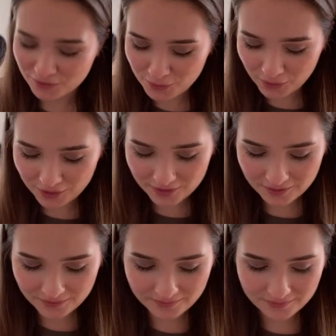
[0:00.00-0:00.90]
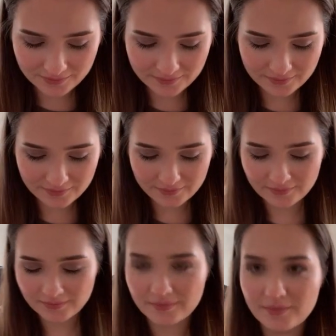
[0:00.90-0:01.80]
of course.
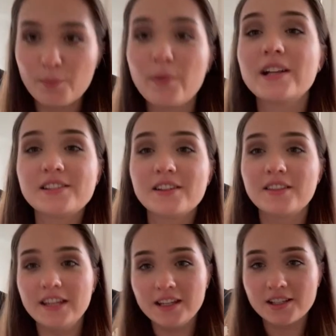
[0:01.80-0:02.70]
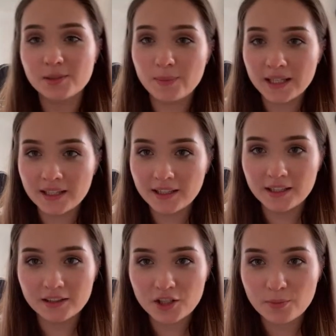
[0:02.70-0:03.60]
Yeah. But the speaking
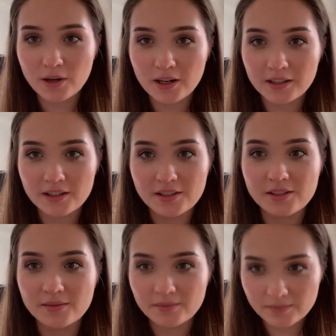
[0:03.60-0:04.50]
English part is